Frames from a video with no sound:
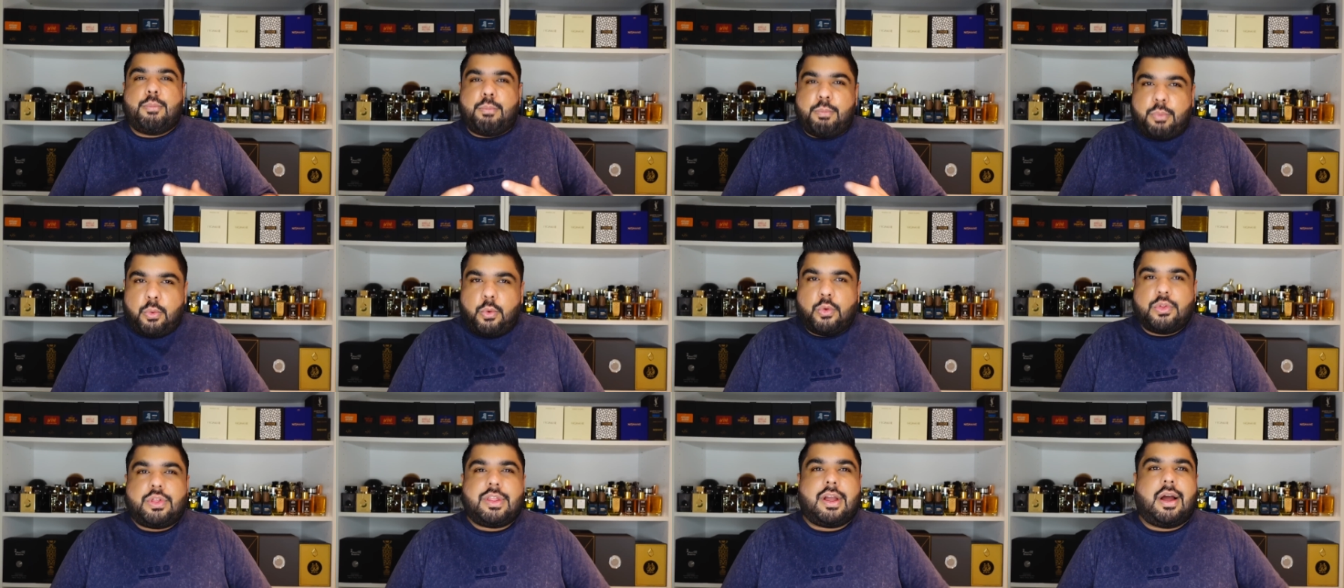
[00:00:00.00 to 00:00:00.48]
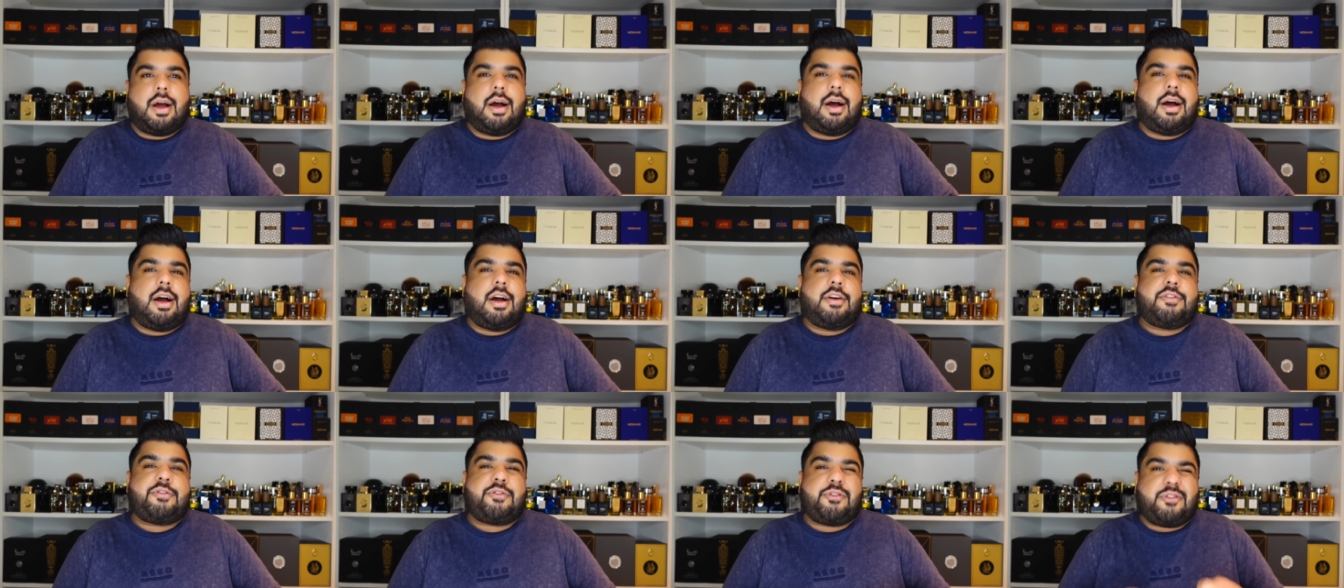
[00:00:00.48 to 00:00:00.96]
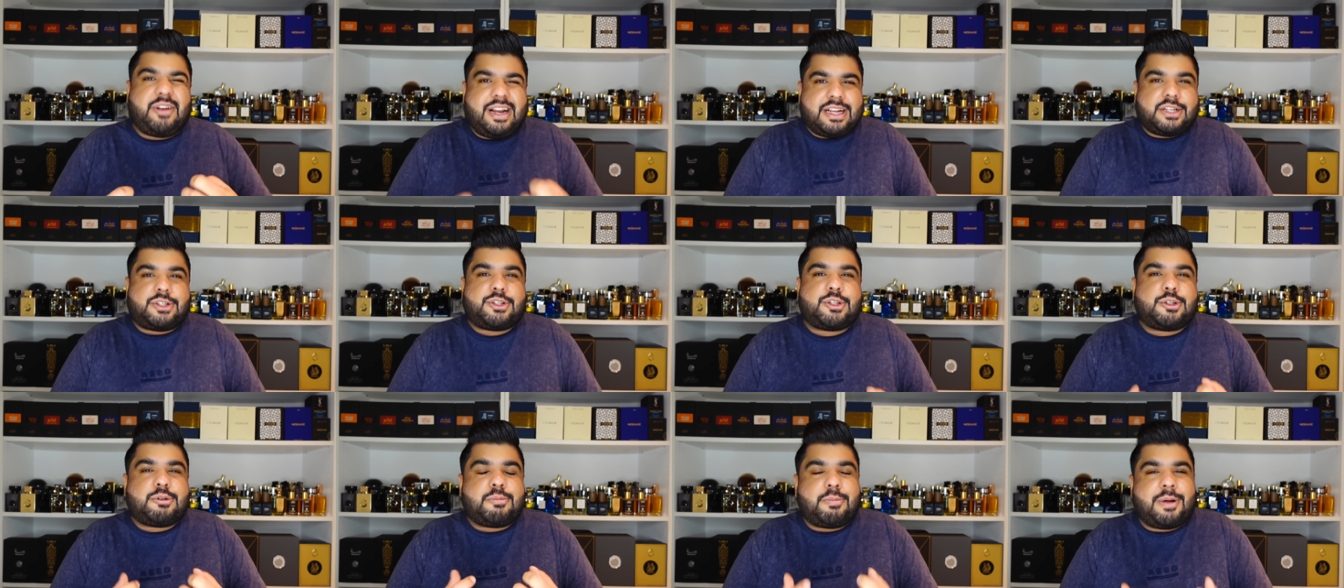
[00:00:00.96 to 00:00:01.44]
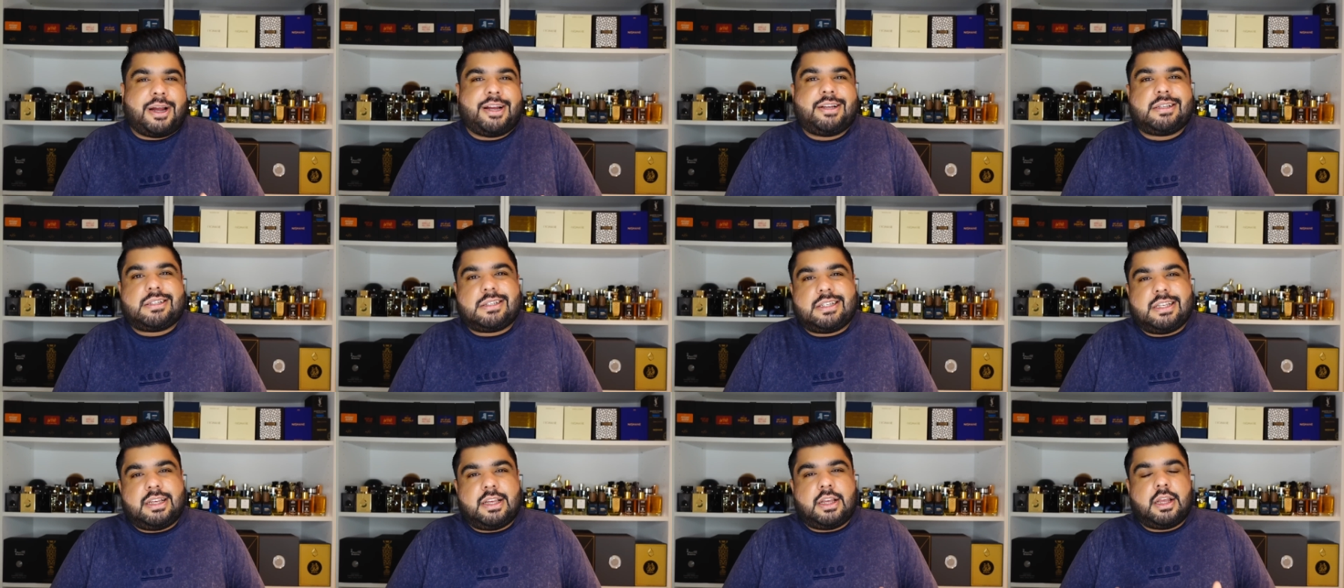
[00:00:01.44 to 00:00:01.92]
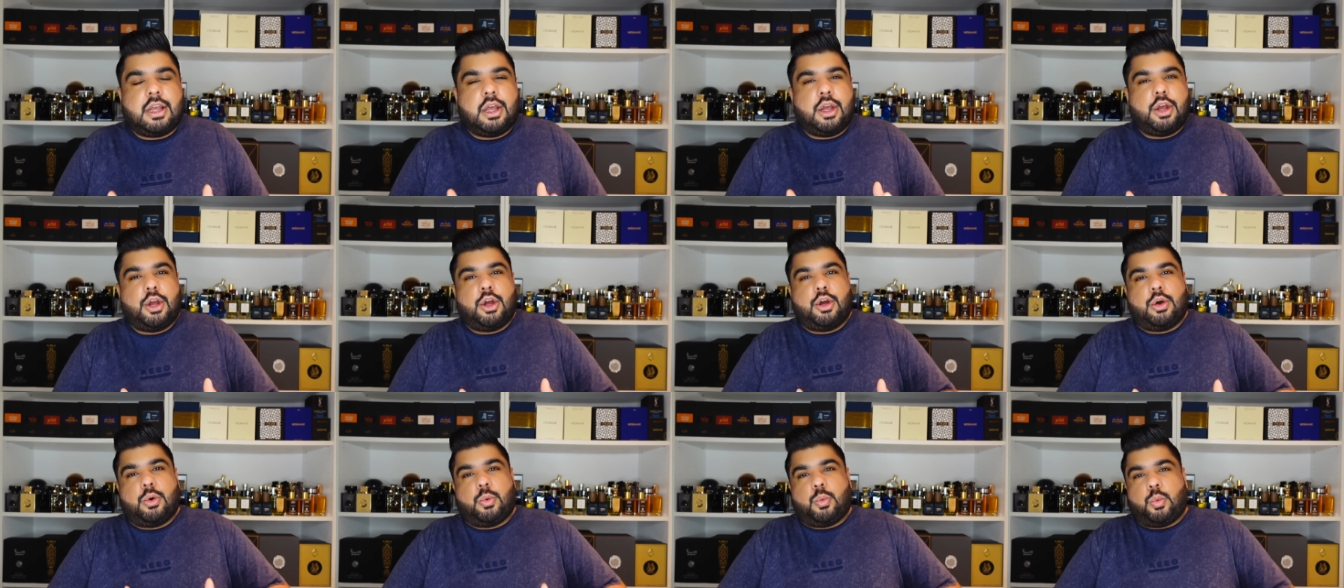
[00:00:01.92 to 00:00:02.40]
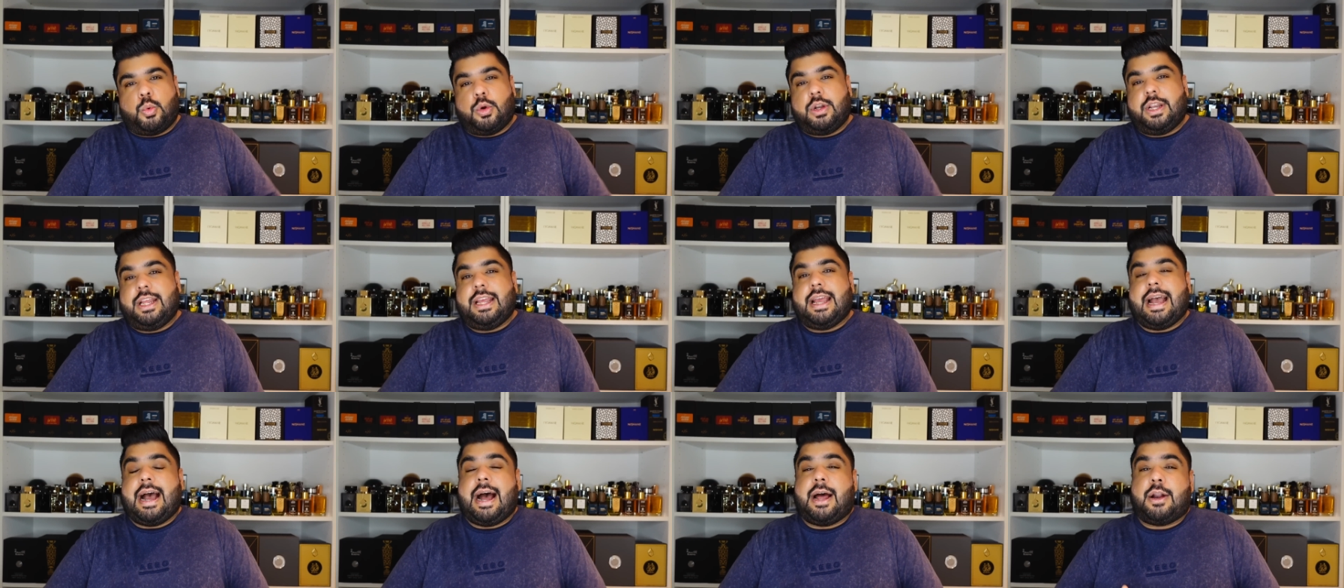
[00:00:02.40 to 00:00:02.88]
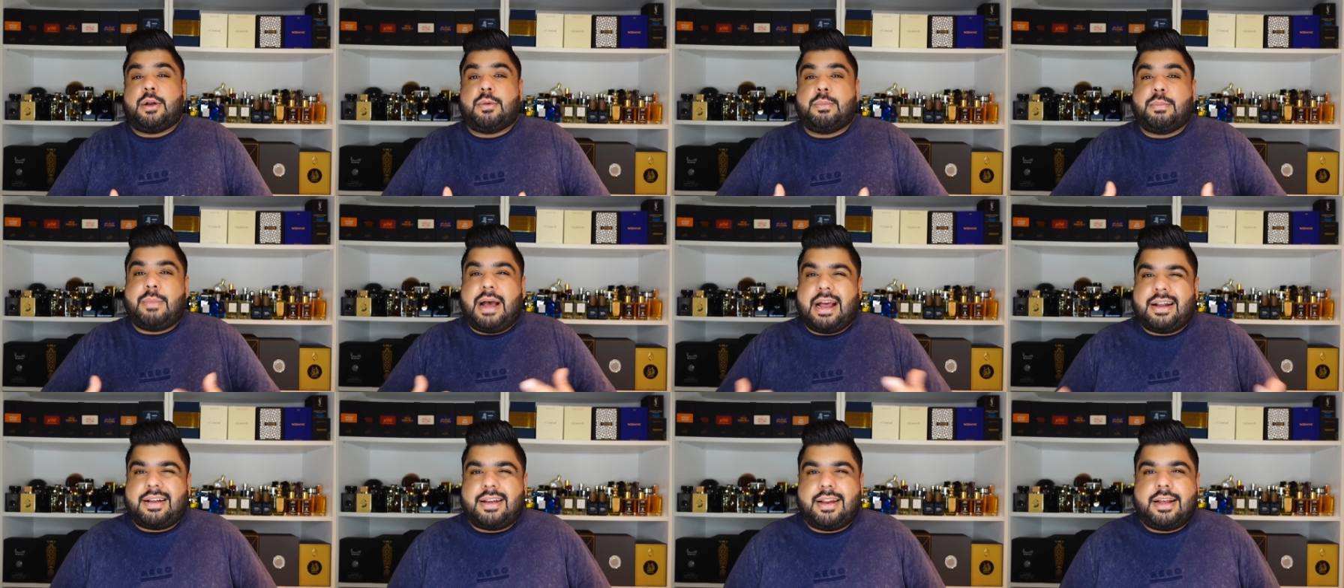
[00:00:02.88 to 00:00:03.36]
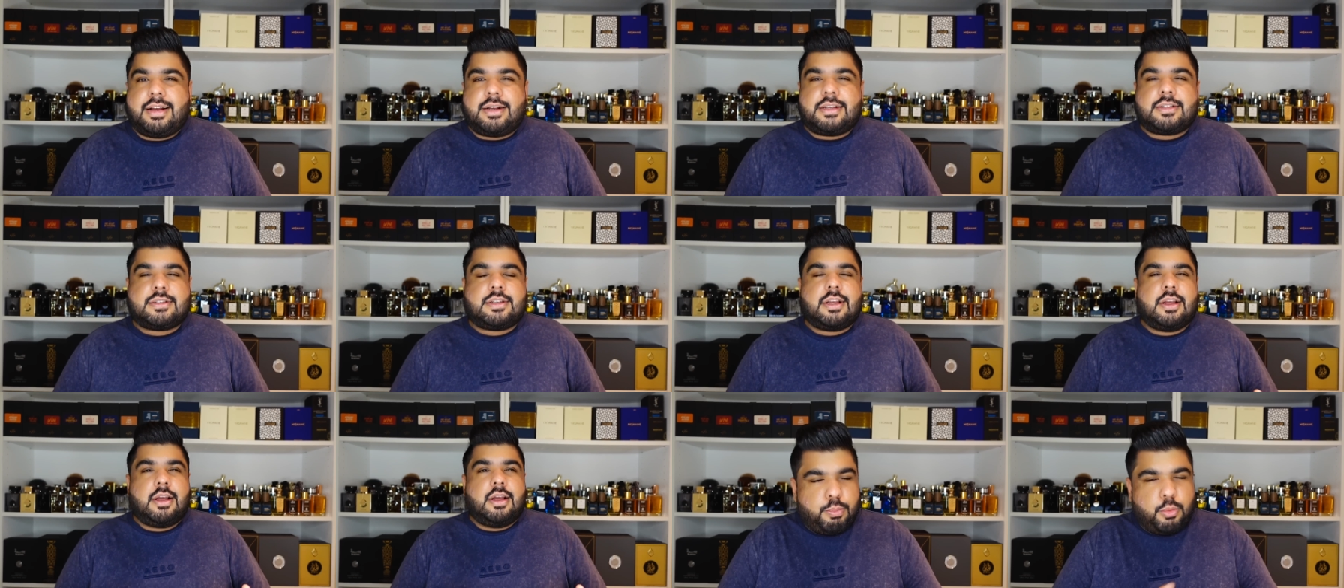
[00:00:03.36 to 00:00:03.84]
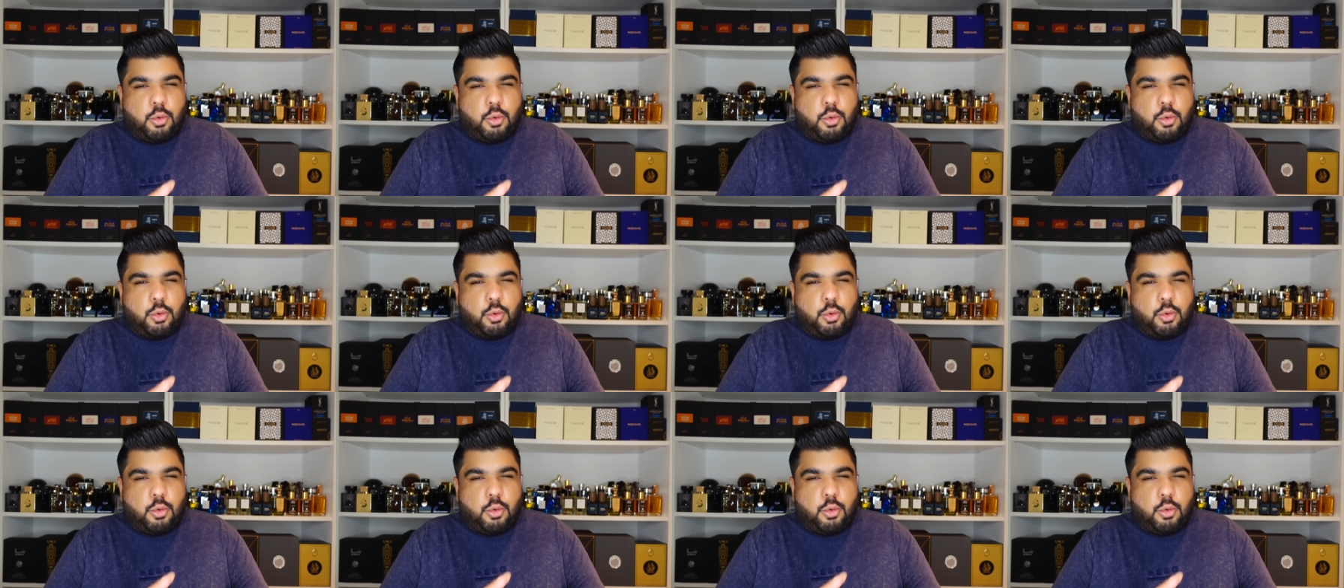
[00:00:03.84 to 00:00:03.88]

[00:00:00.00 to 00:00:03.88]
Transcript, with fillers: Both are fresh, spicy, woody aromatics.